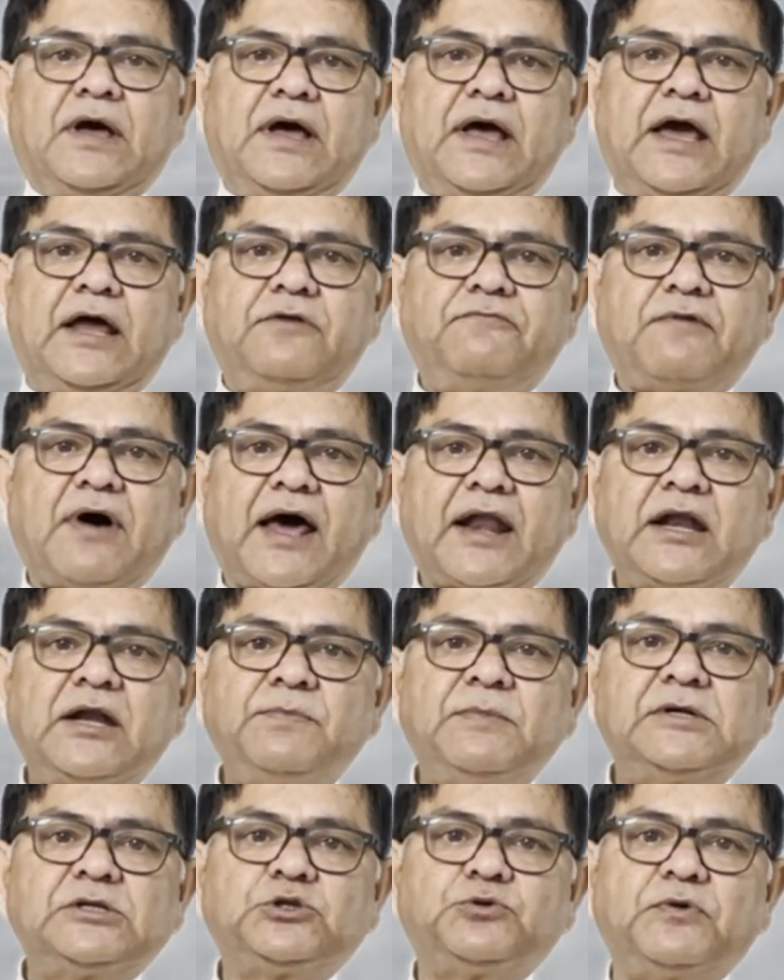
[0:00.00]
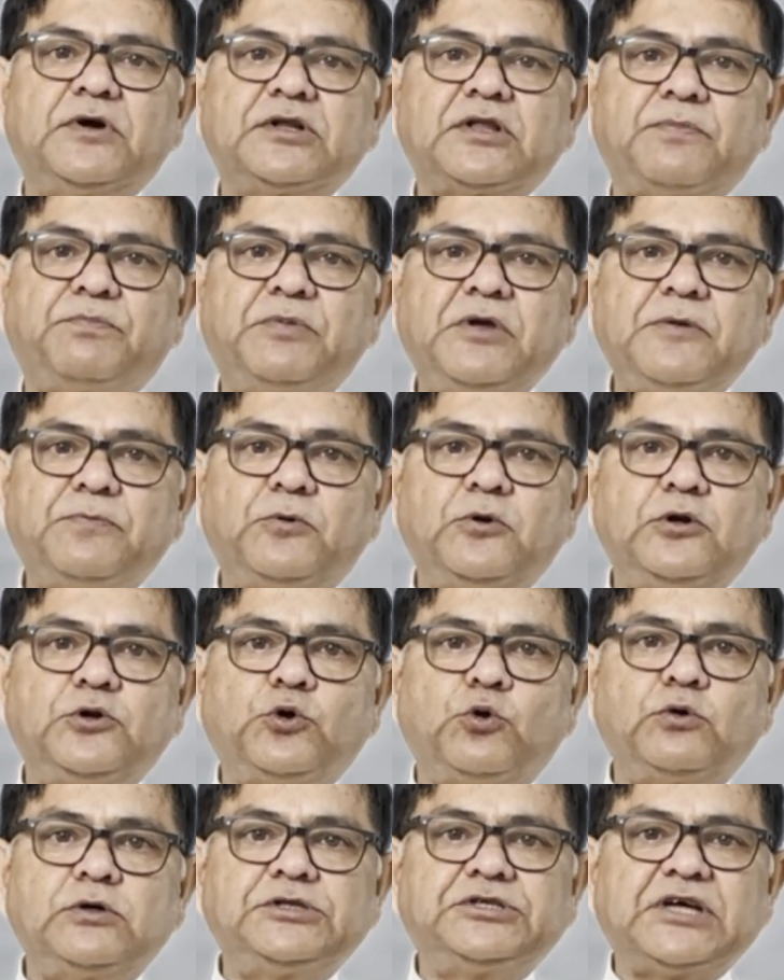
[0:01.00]
environments where the people
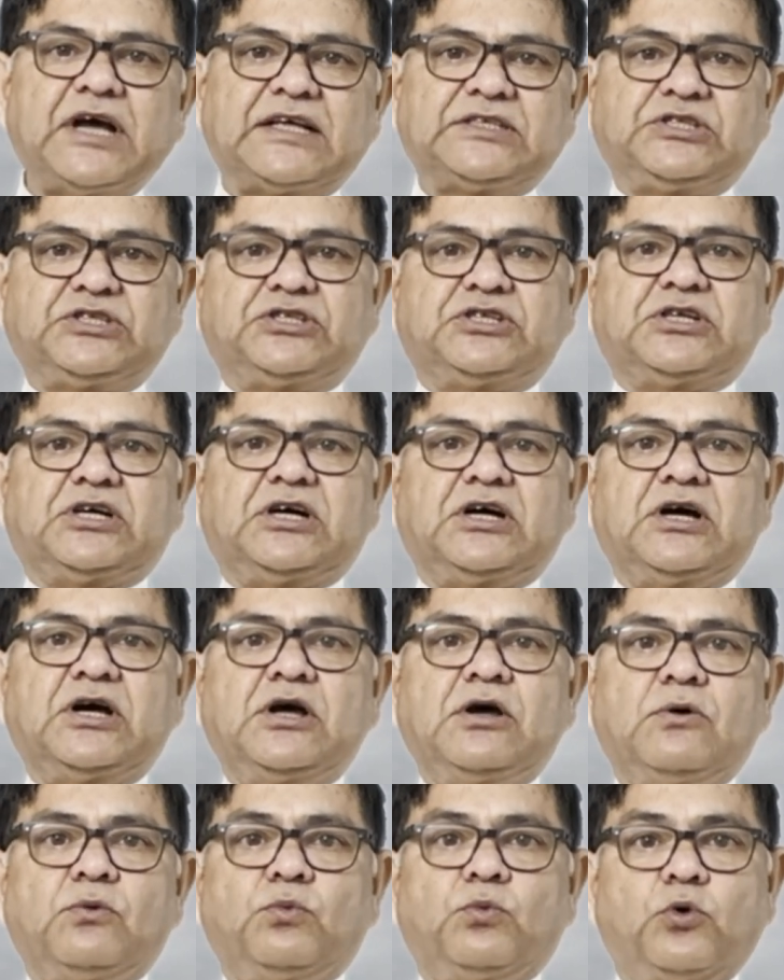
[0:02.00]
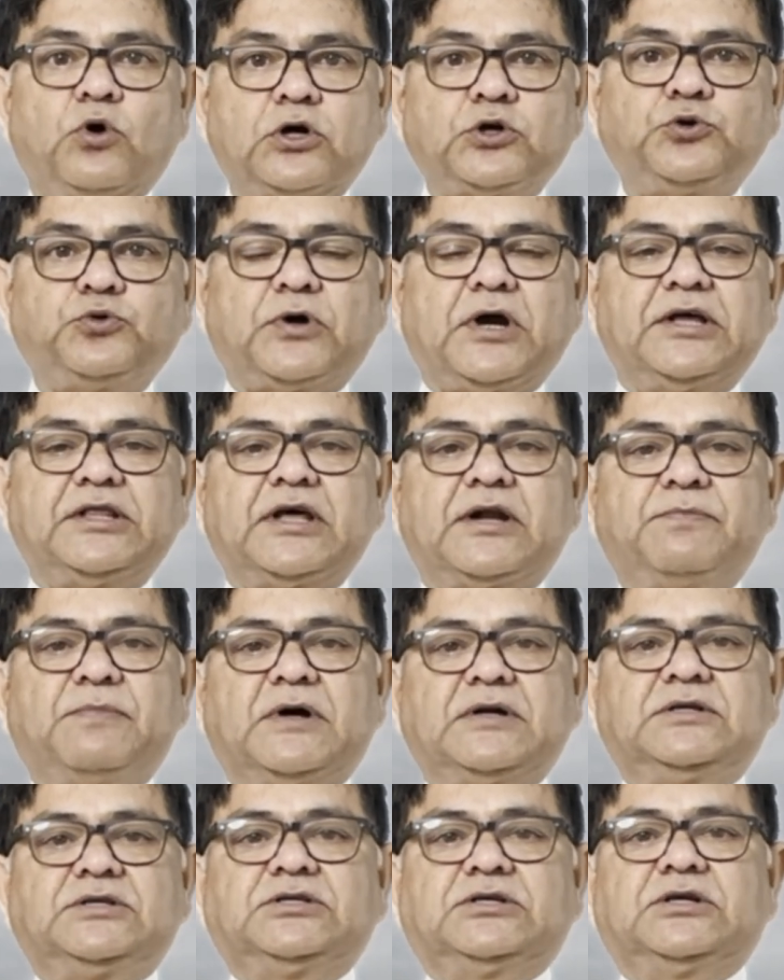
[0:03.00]
don't just work together
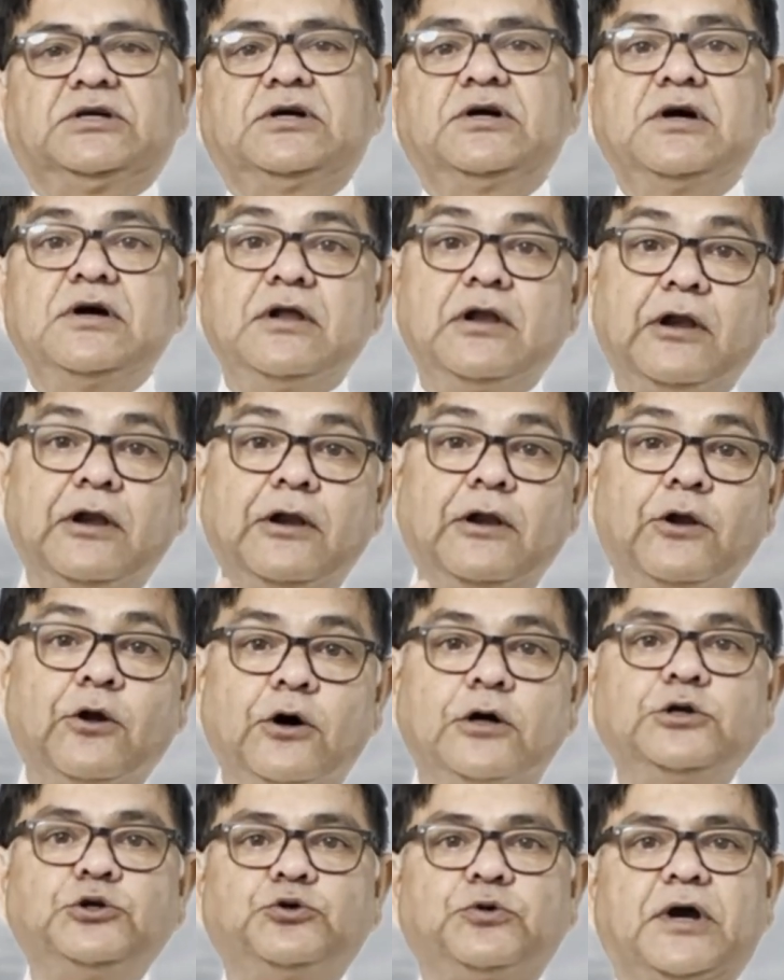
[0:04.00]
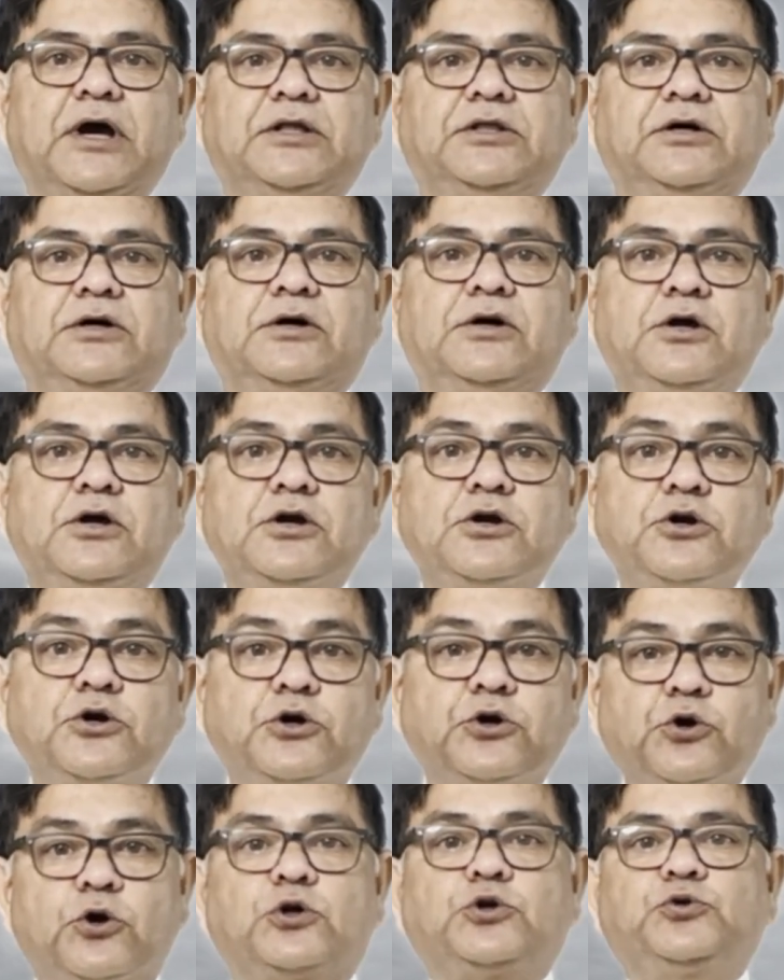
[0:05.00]
but learn together,
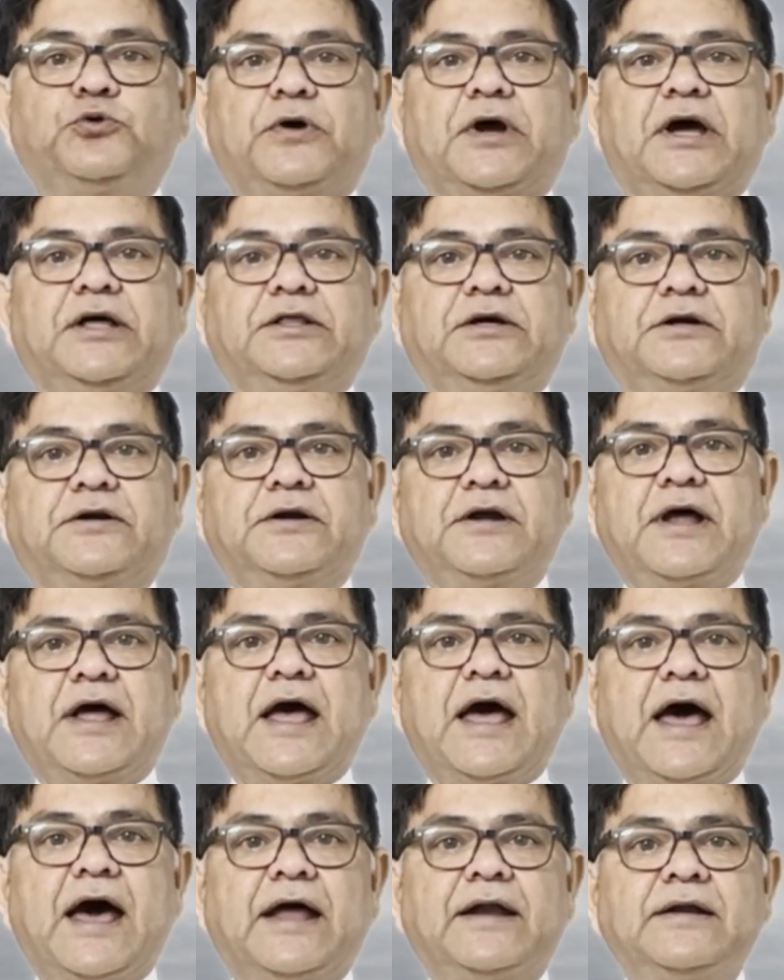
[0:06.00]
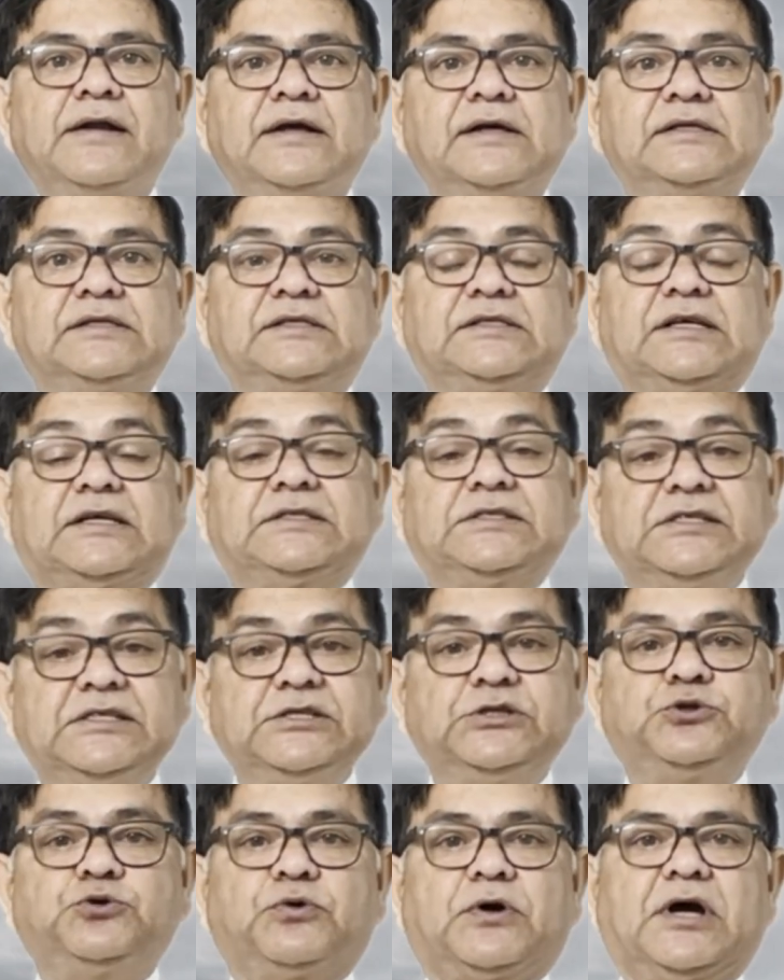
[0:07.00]
grow together, and succeed
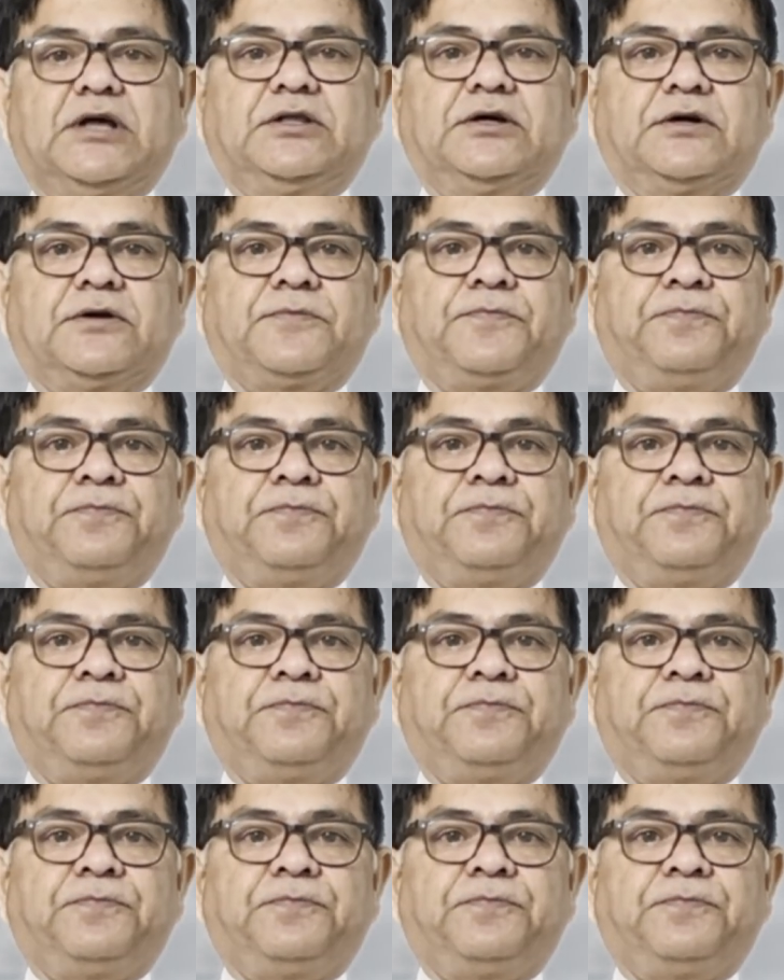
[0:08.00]
together.